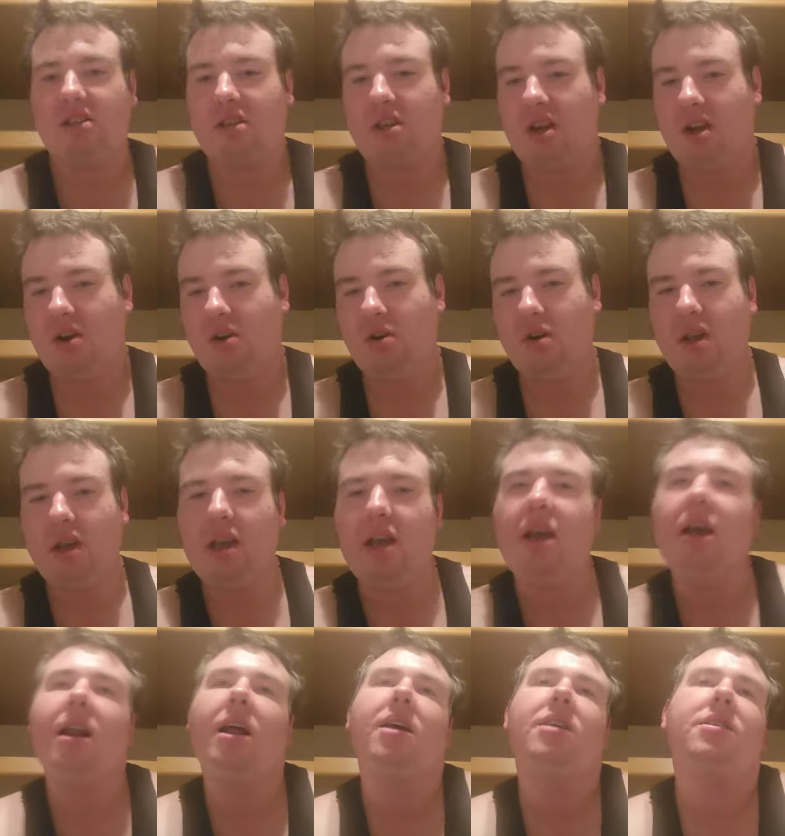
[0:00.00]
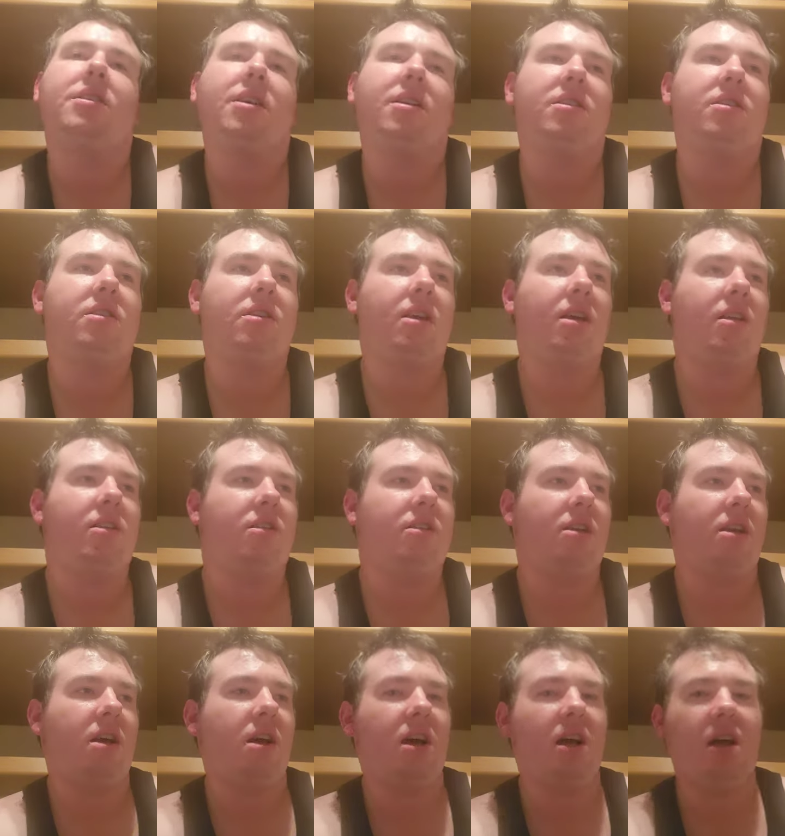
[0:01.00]
so in essence, it's
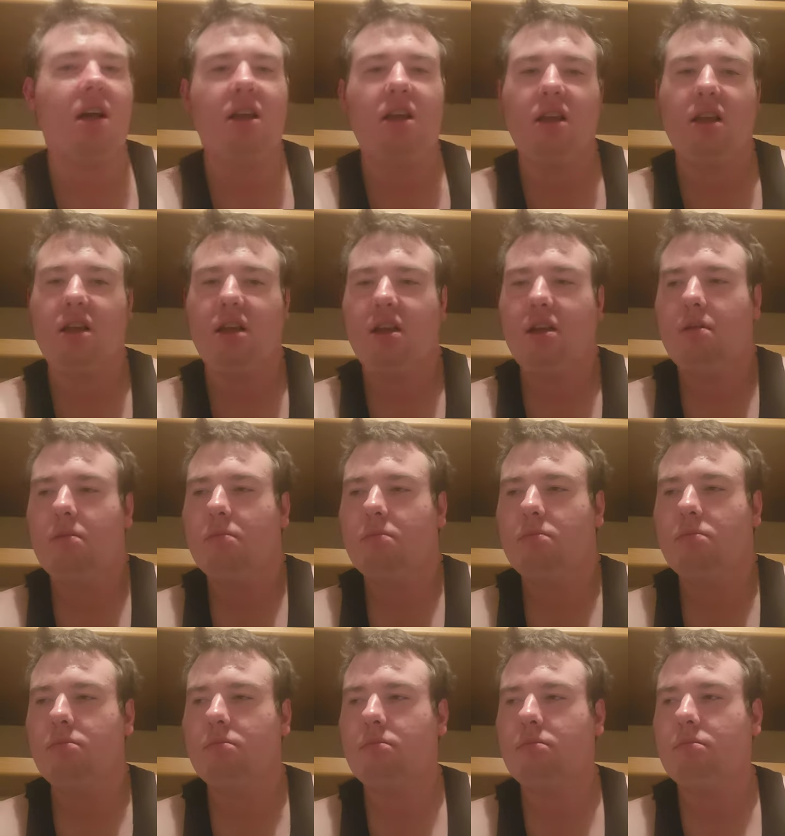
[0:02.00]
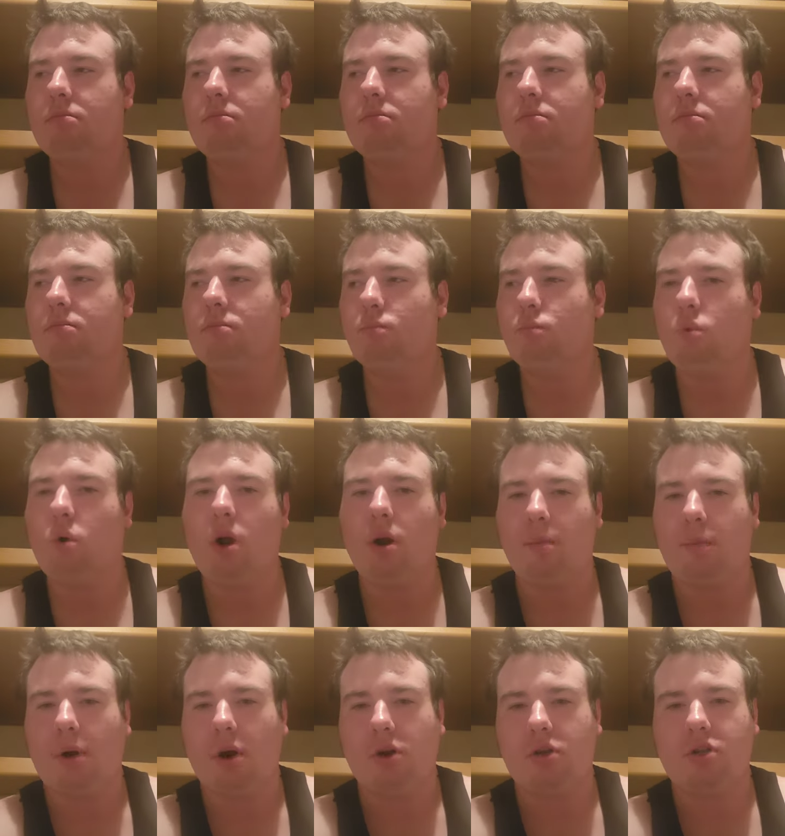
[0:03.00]
uh, one
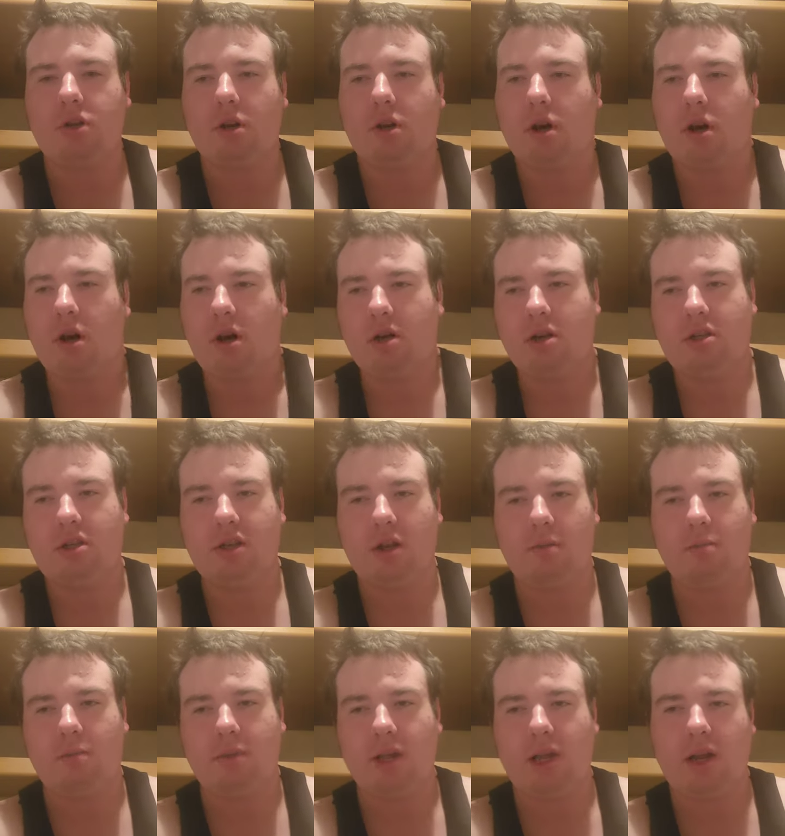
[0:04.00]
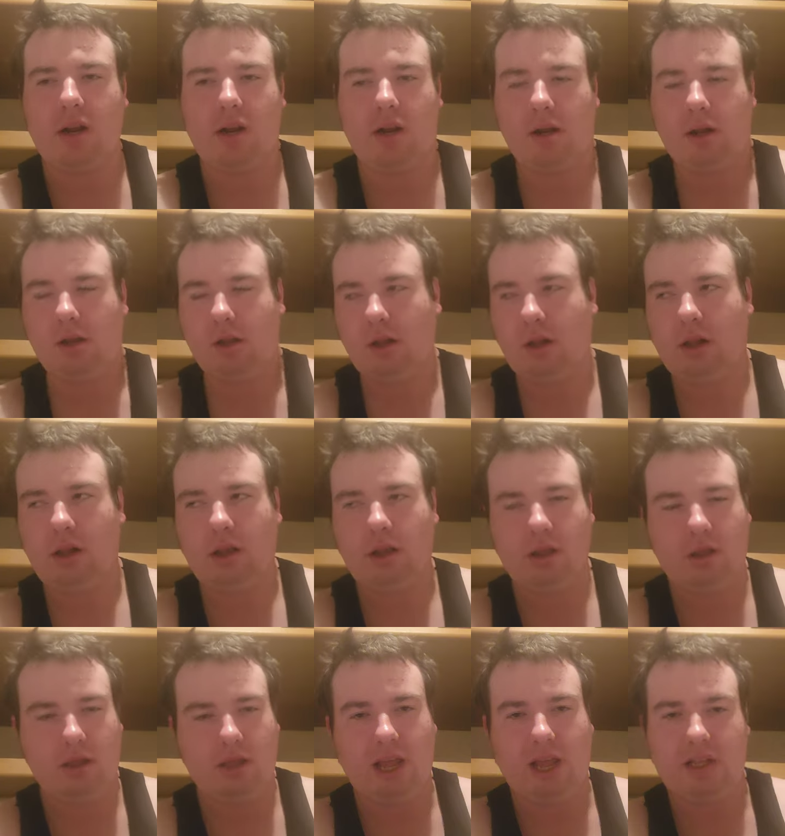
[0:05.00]
person heard something uh,
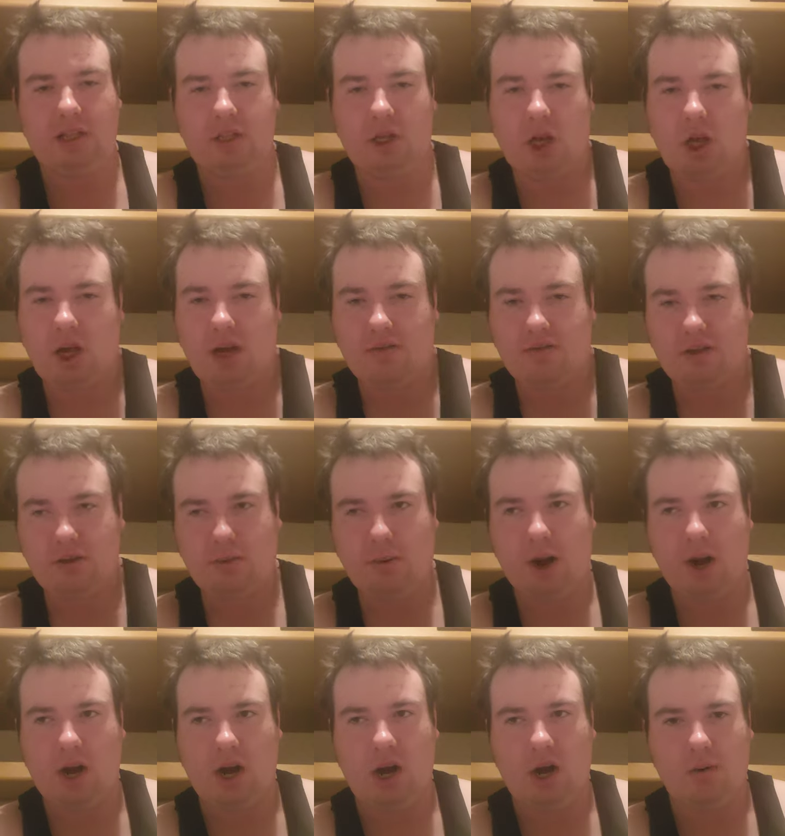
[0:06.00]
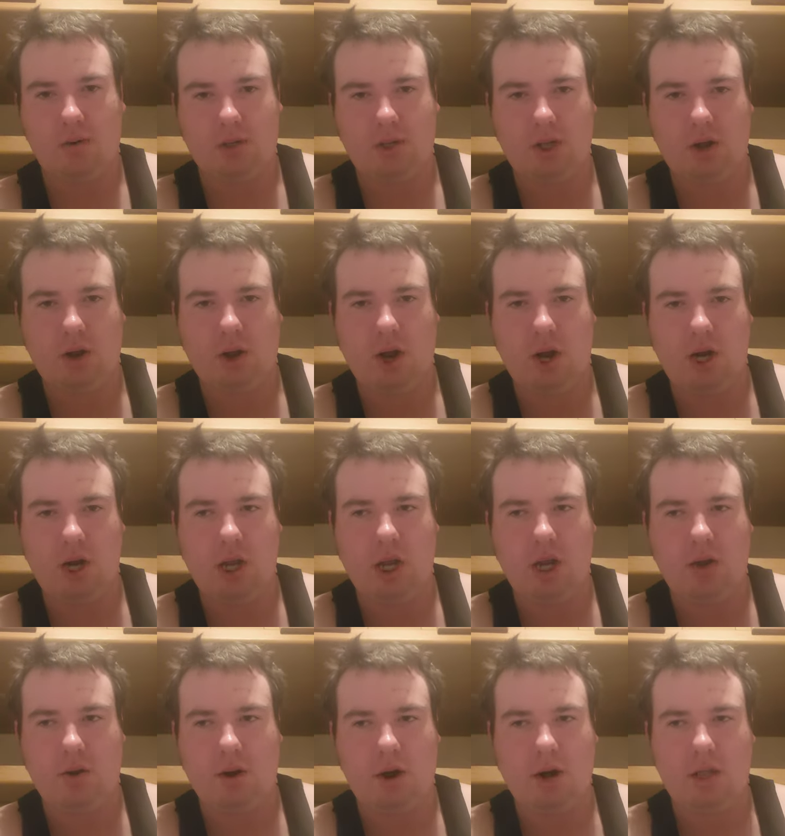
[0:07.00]
that's off the record with no audio
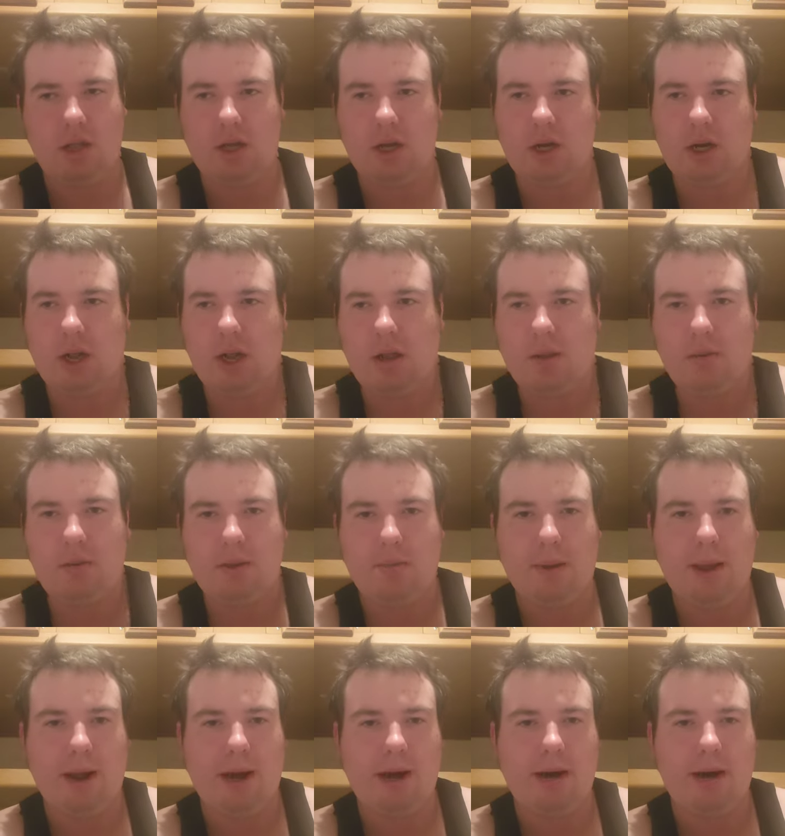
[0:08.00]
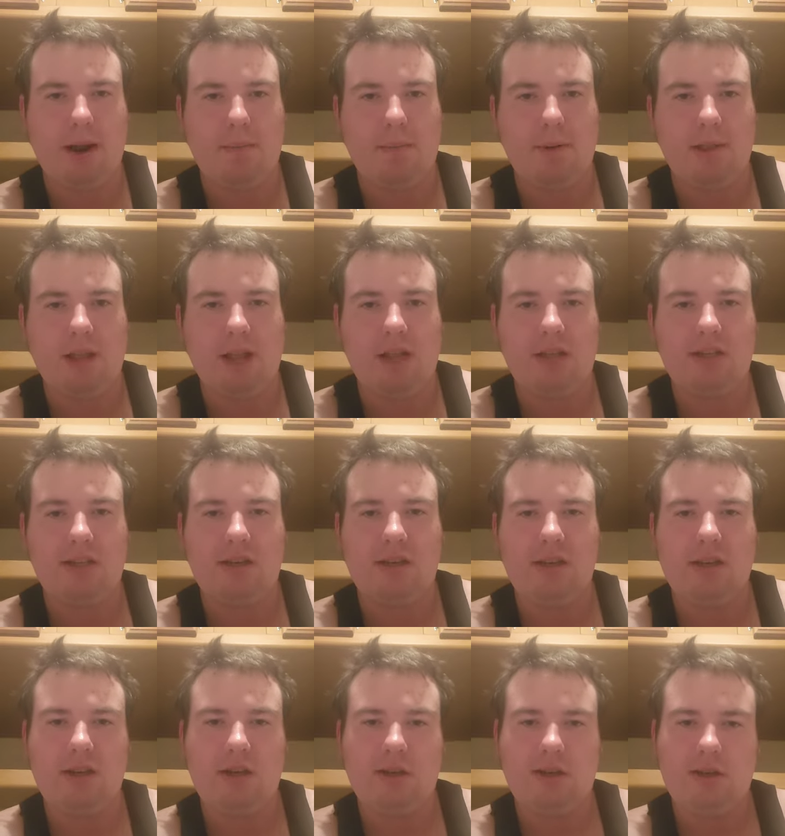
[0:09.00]
or anything to, to back it up, and that's
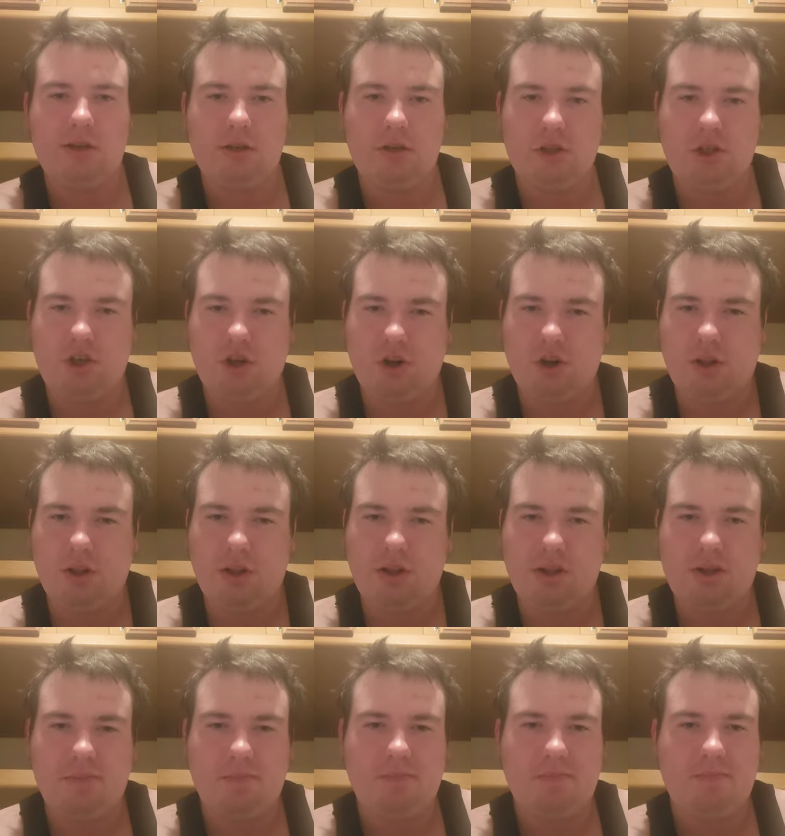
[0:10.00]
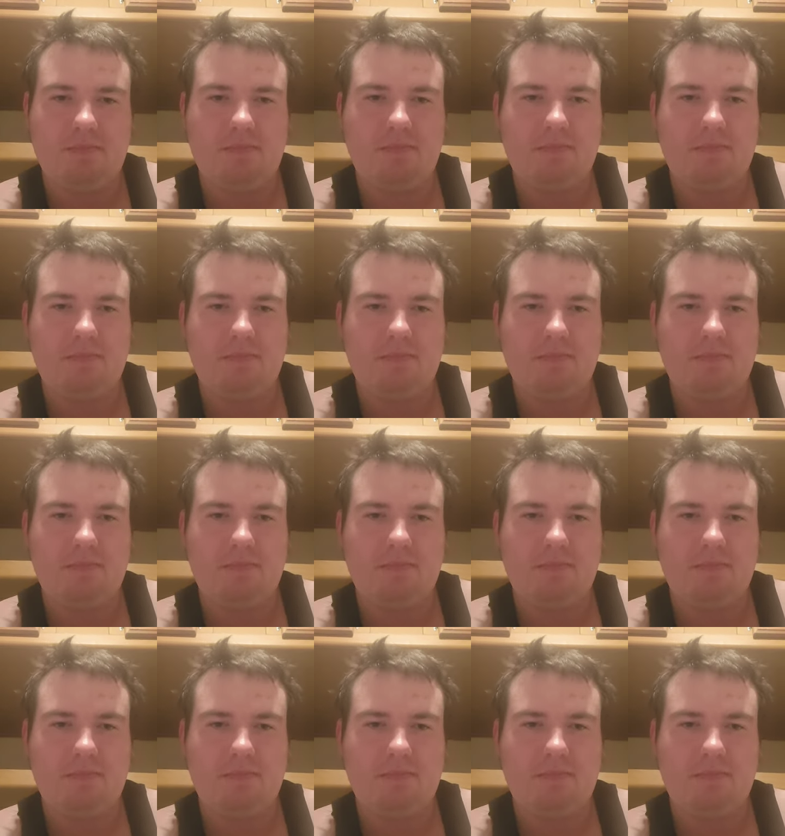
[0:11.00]
journalism.